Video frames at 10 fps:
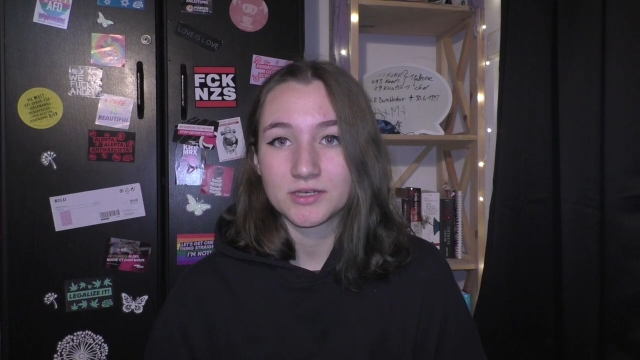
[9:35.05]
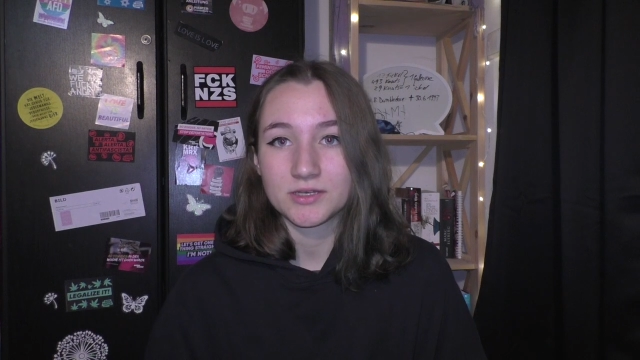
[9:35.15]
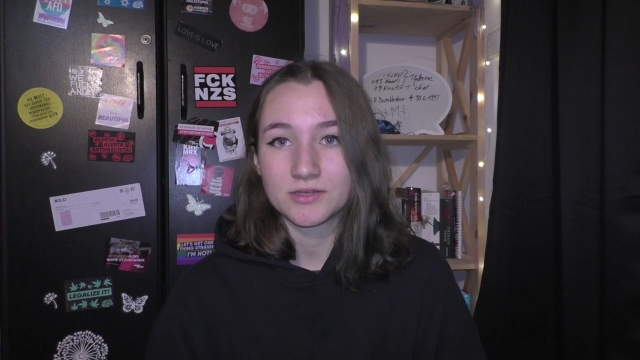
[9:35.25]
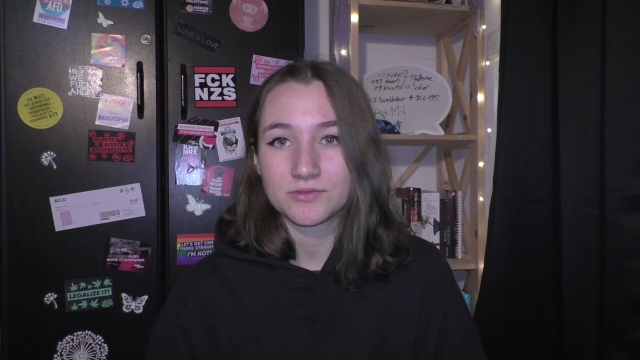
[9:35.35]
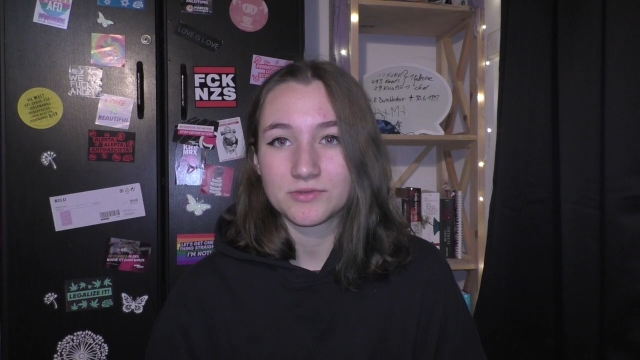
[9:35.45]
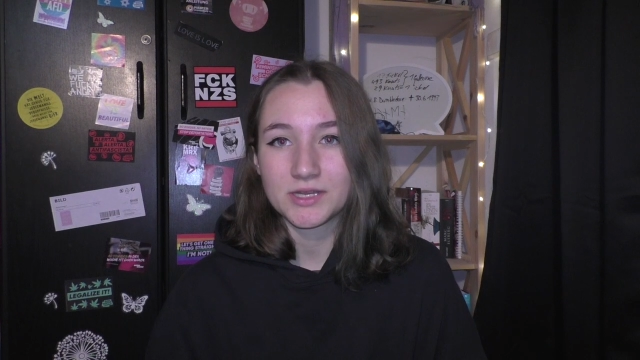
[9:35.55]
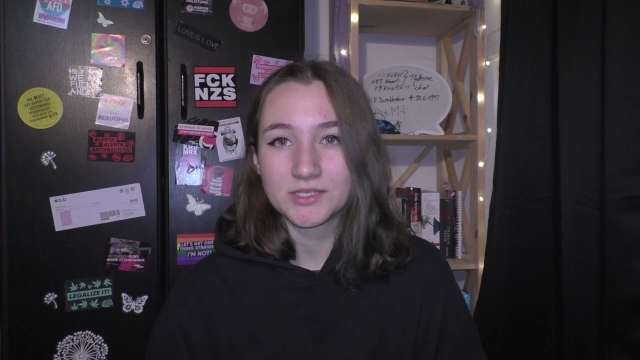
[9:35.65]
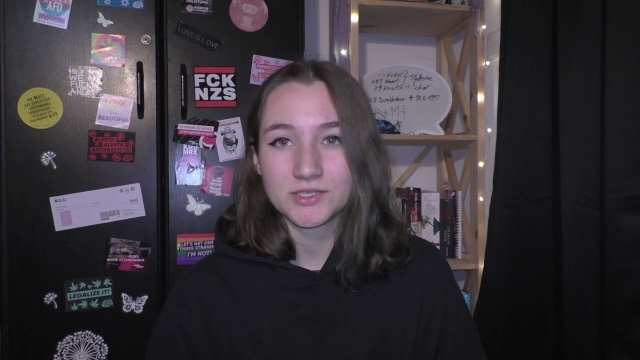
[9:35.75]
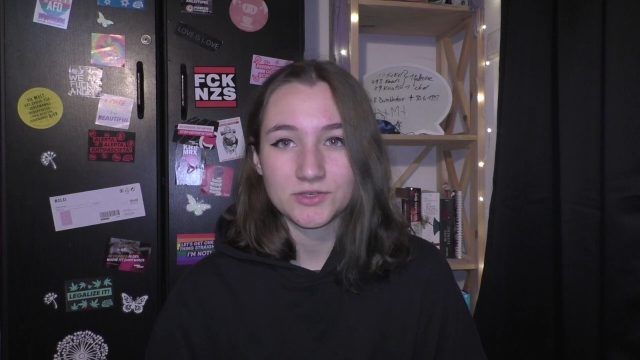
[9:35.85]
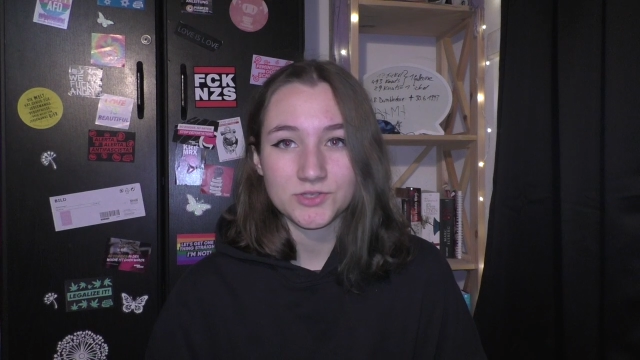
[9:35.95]
a
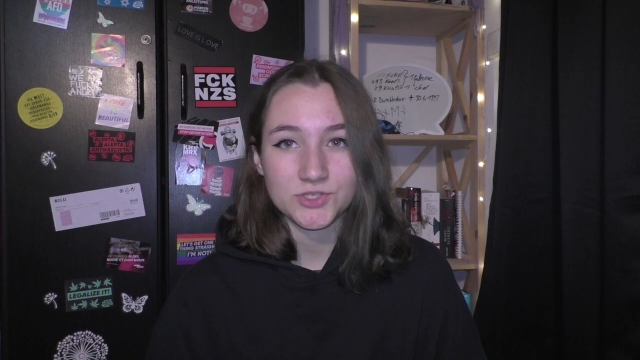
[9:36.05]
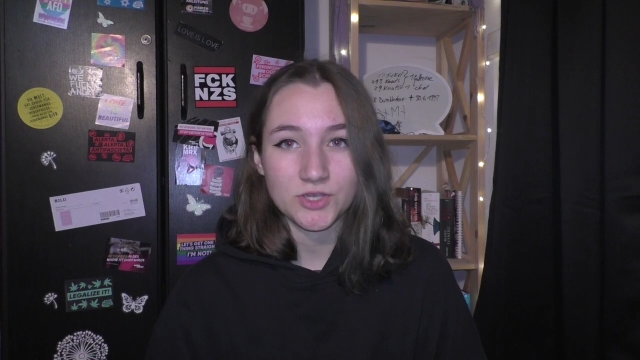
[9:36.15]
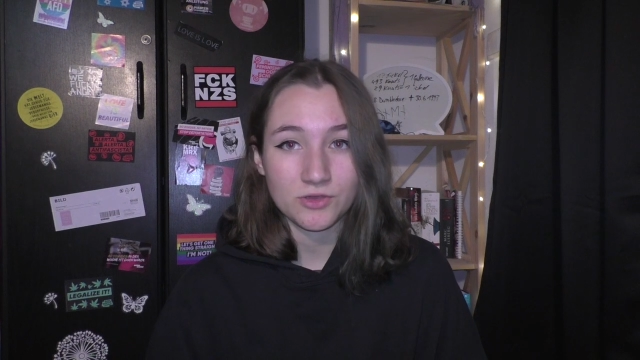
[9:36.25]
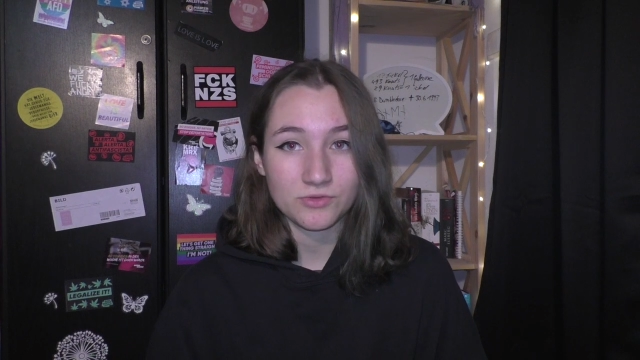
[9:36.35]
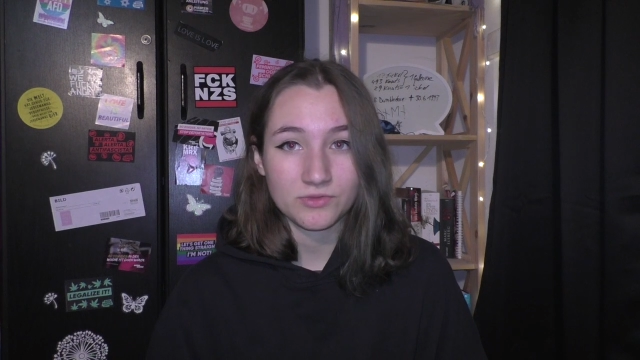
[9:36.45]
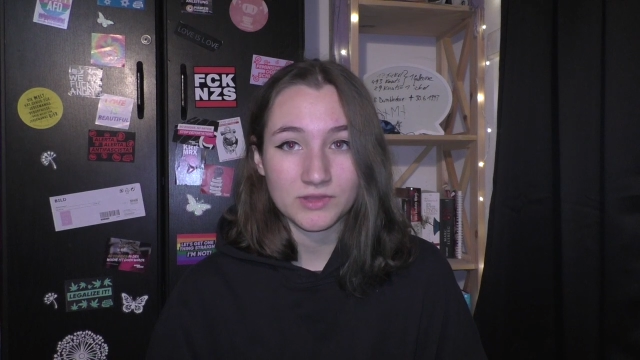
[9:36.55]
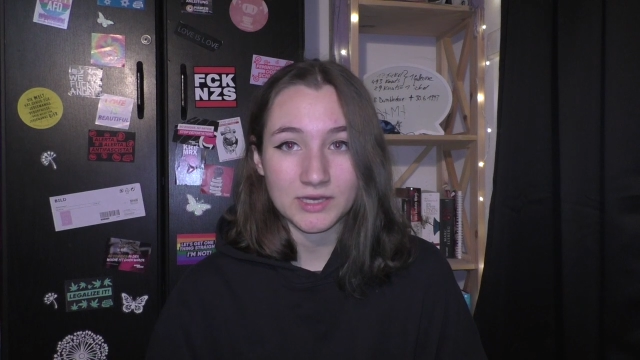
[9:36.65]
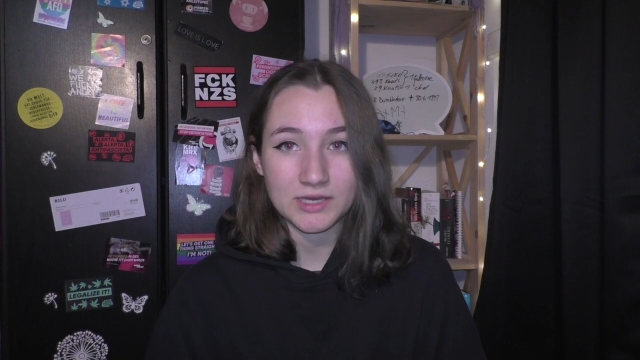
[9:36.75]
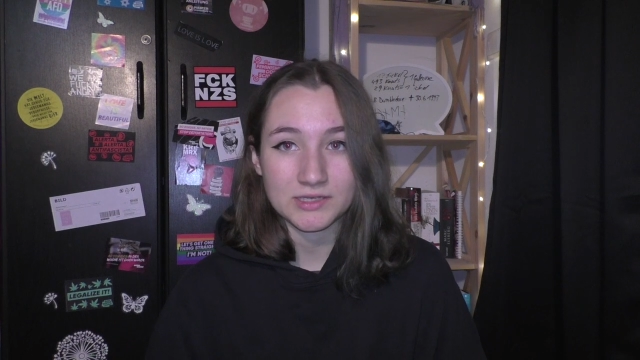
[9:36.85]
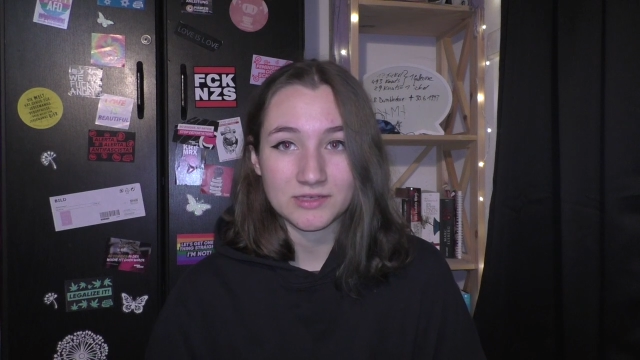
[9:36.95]
radio show
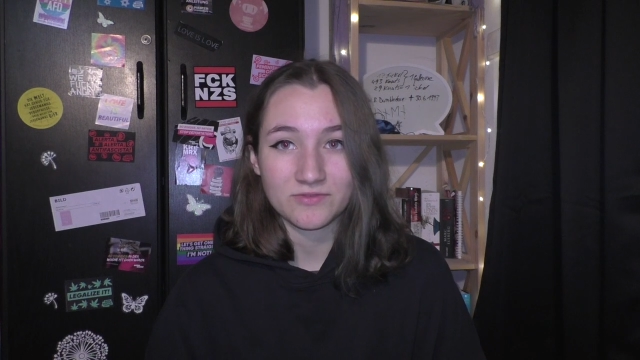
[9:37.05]
that